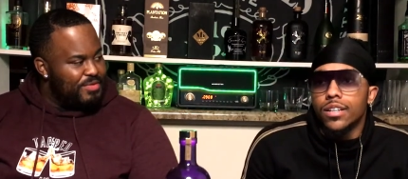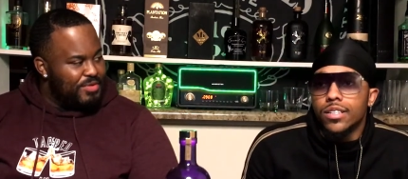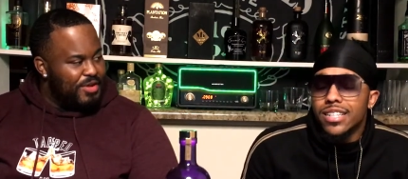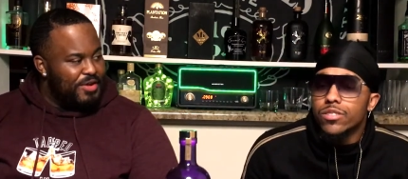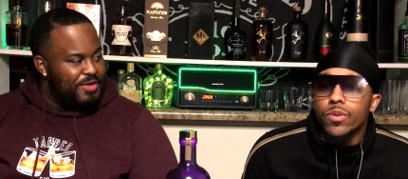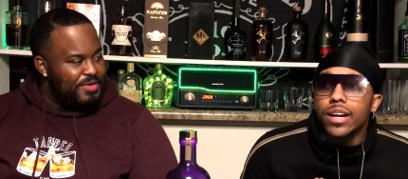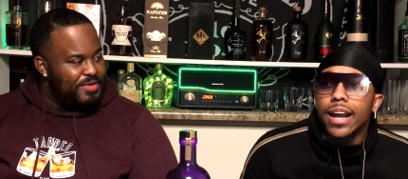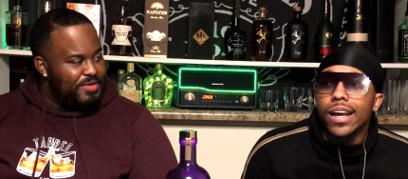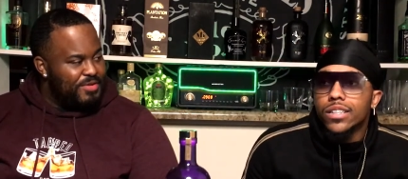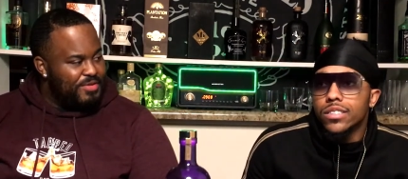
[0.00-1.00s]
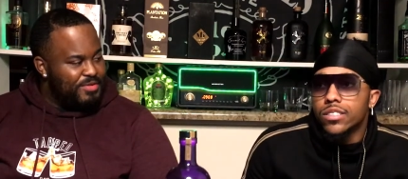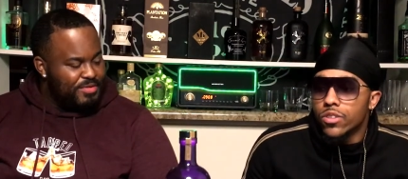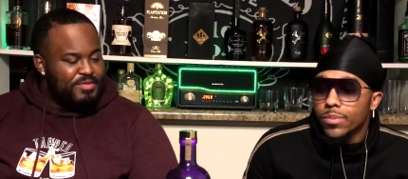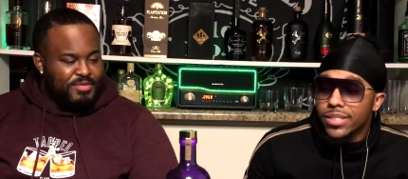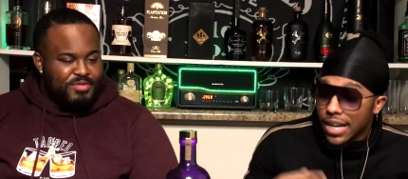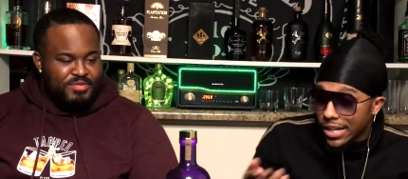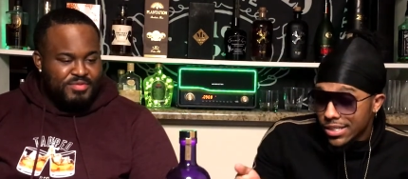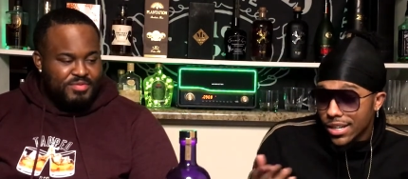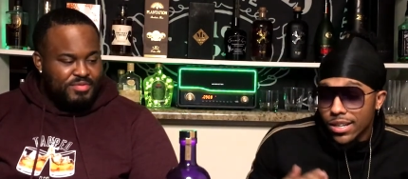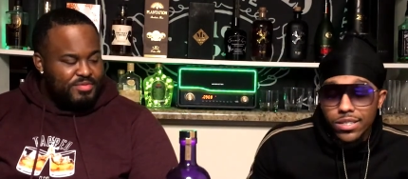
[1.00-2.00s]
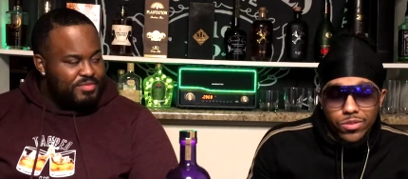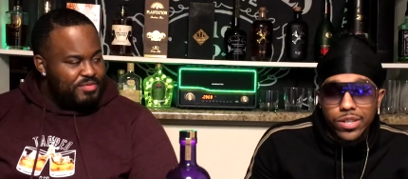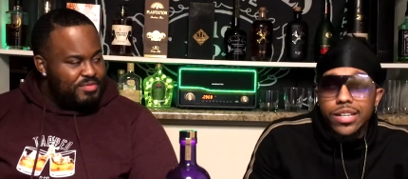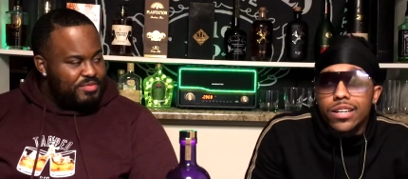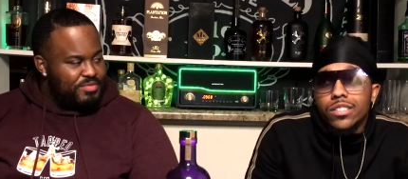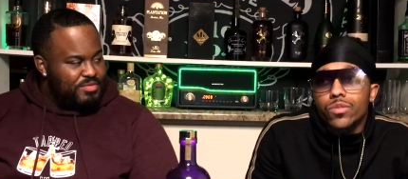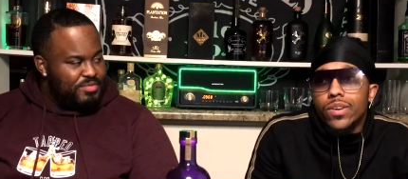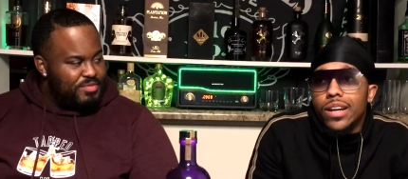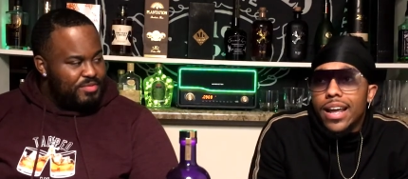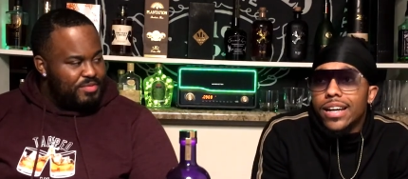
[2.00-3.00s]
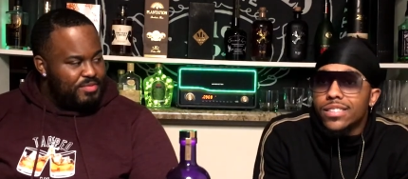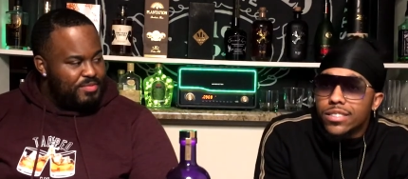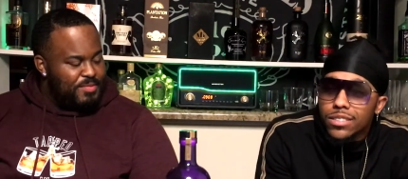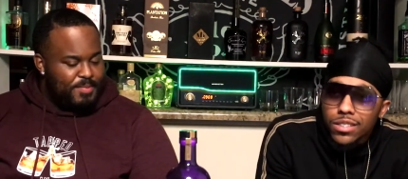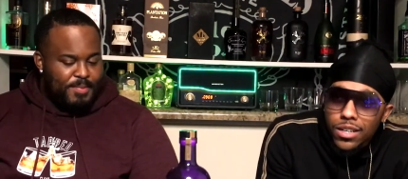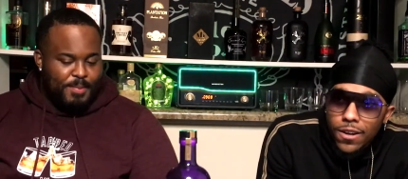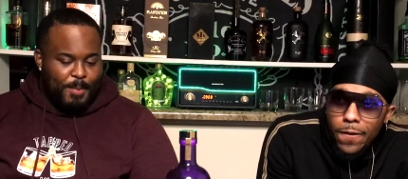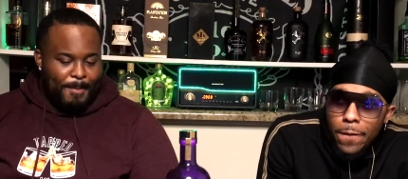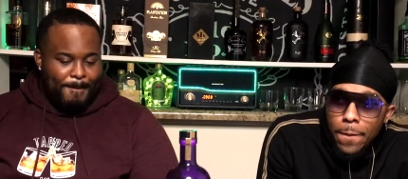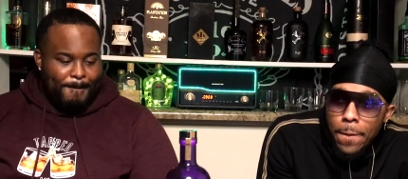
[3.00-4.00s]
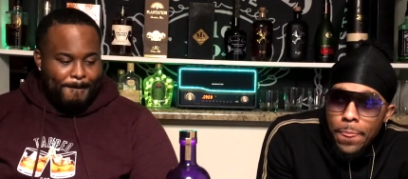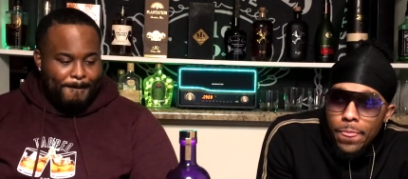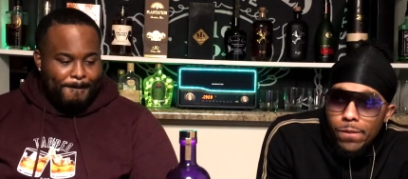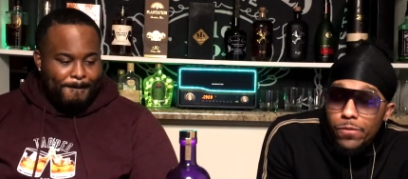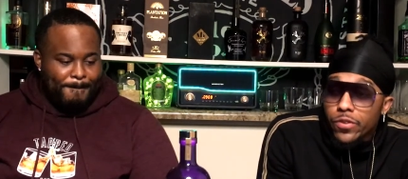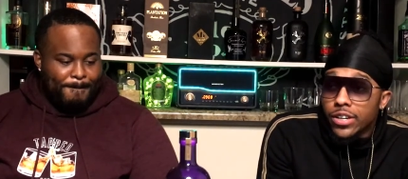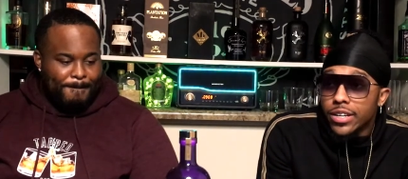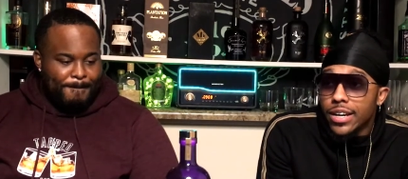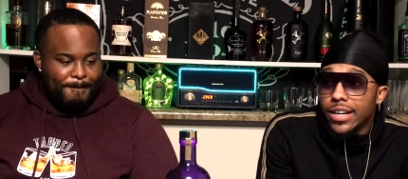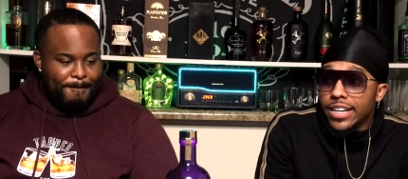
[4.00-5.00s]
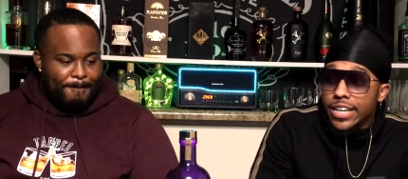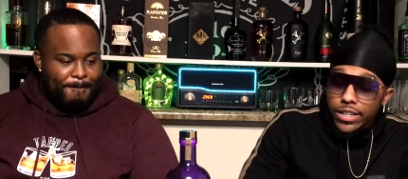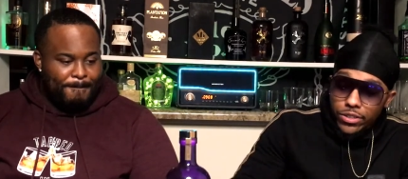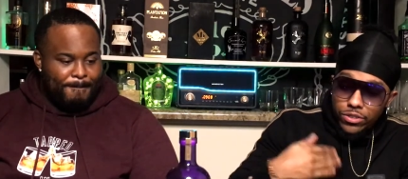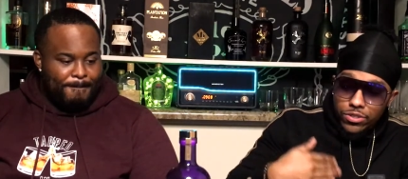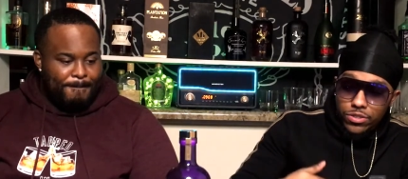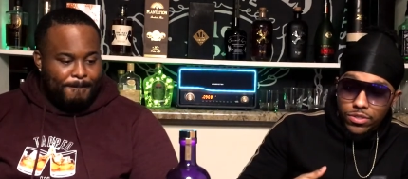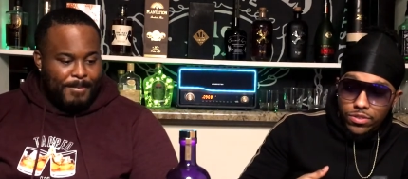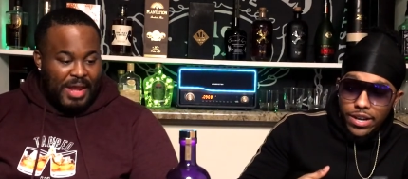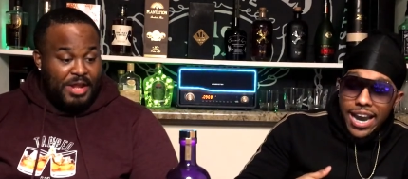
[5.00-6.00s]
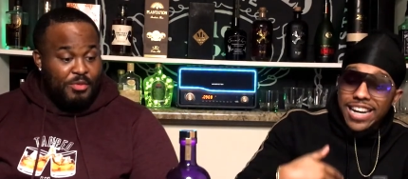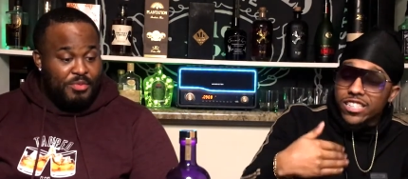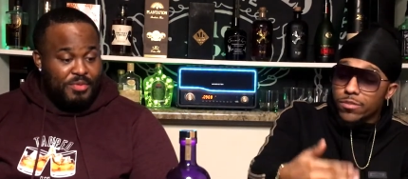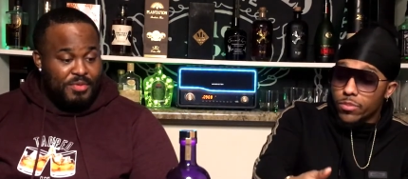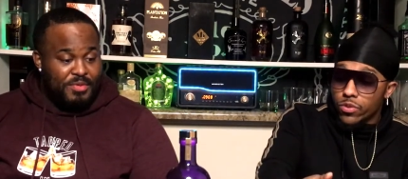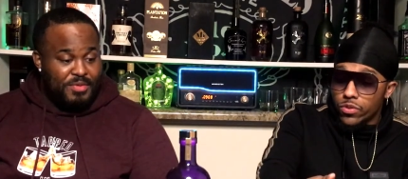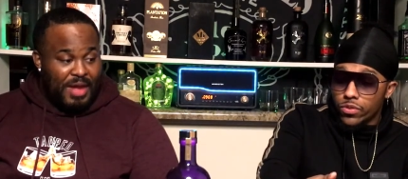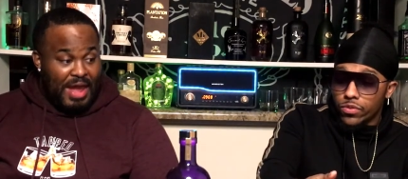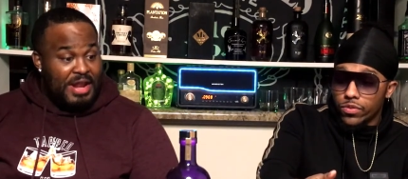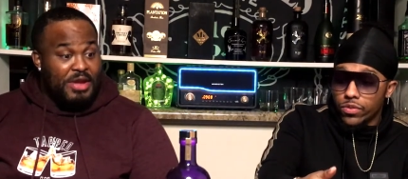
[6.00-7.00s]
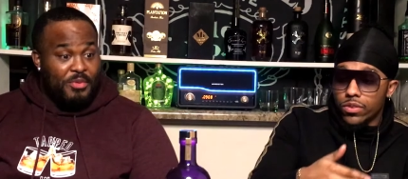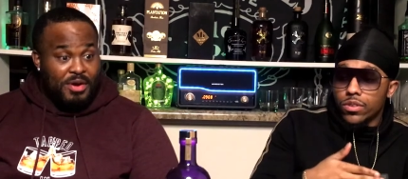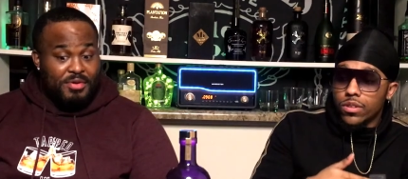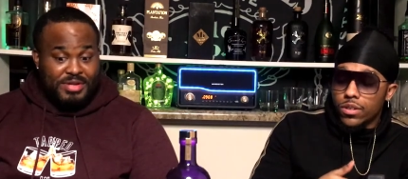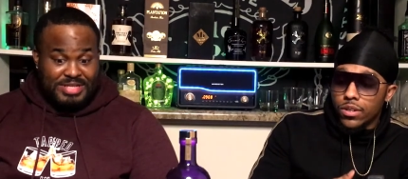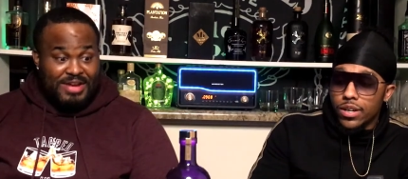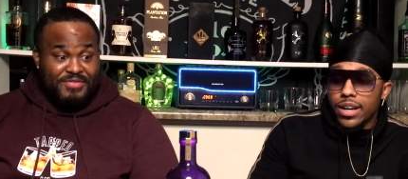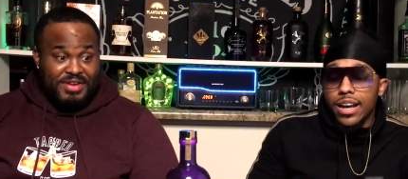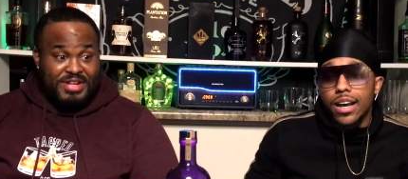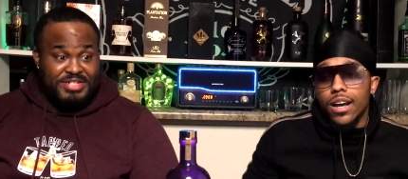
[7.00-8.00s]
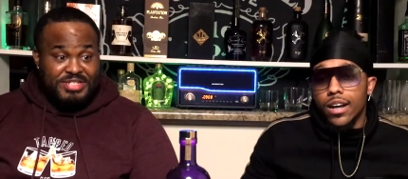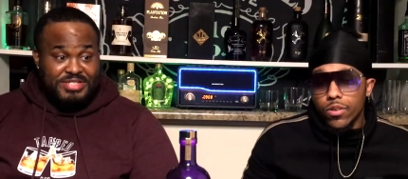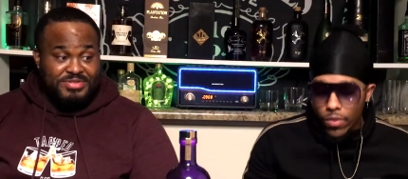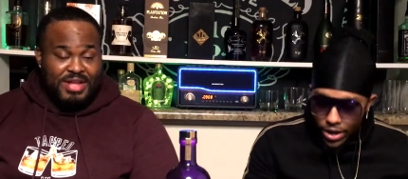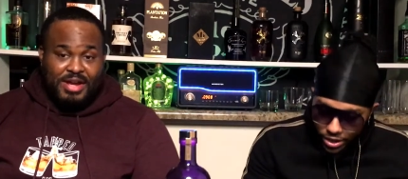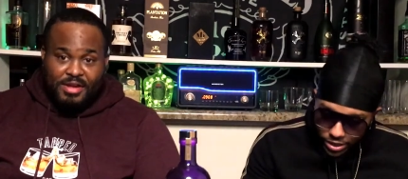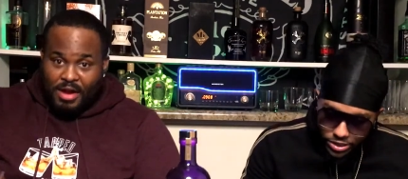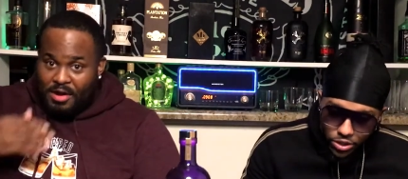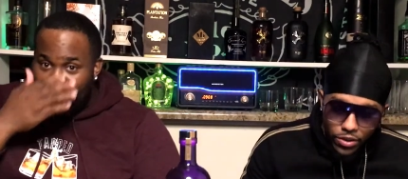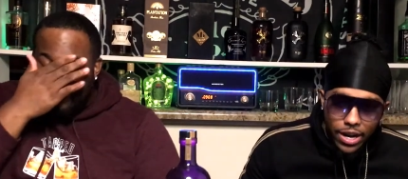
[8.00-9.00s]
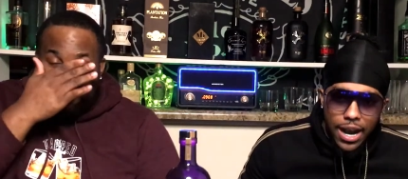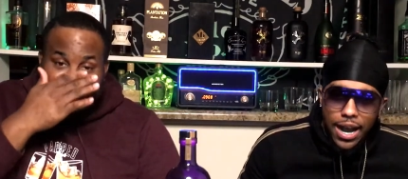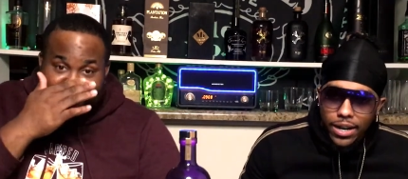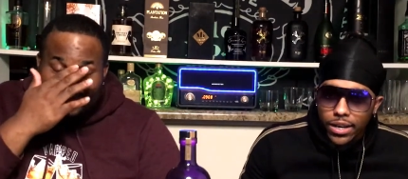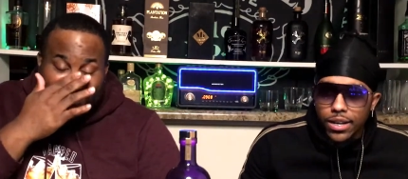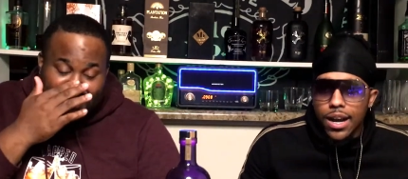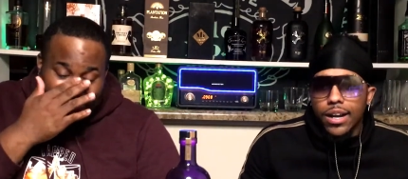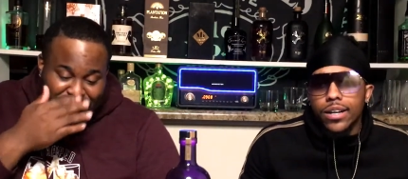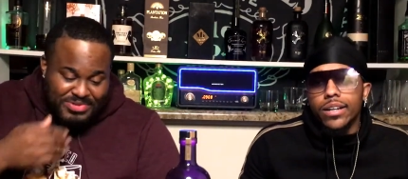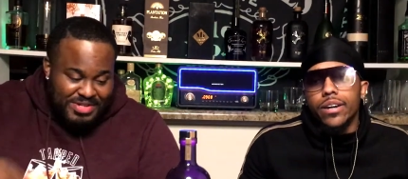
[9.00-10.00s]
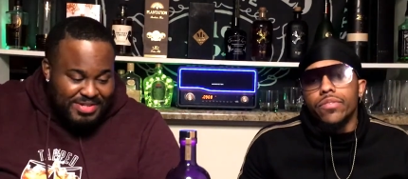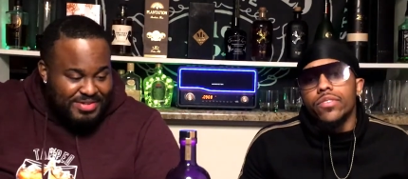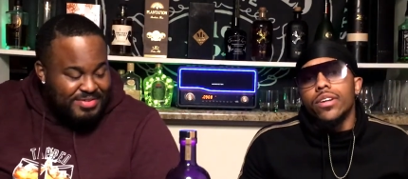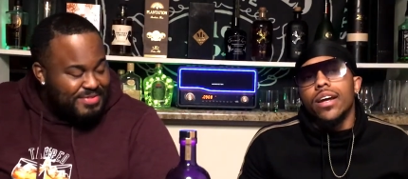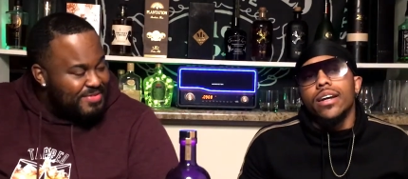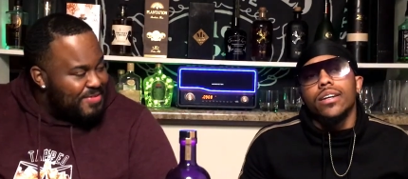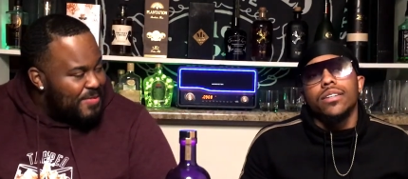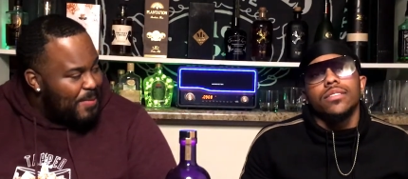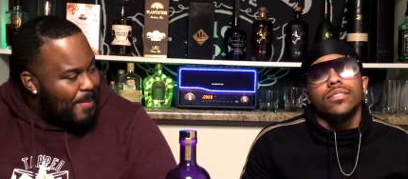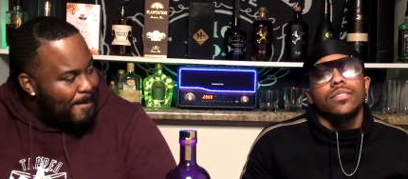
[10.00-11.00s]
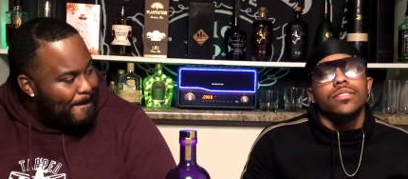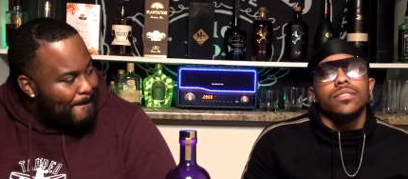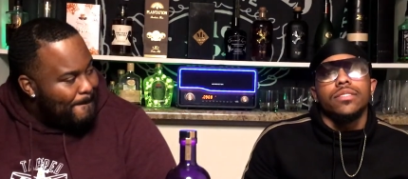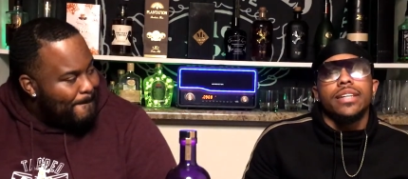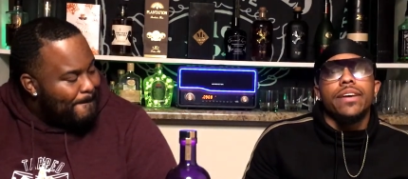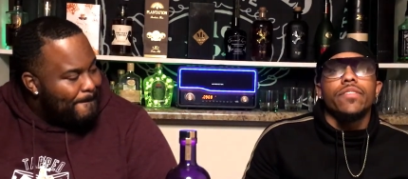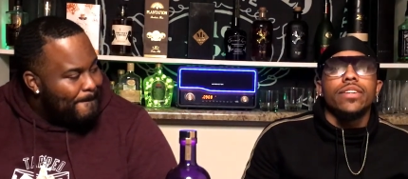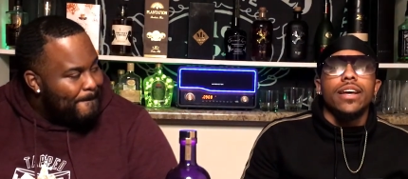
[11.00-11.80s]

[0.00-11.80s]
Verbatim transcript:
Speaker 1: yeah. just relax. You know what I'm saying? Like I said, it's, it is a relaxing feeling that it gives.
Speaker 2: And, and it, it's smooth. And it worked because I feel that shit
Speaker 1: too. Right. Like, so I, I, can, I can definitely like give it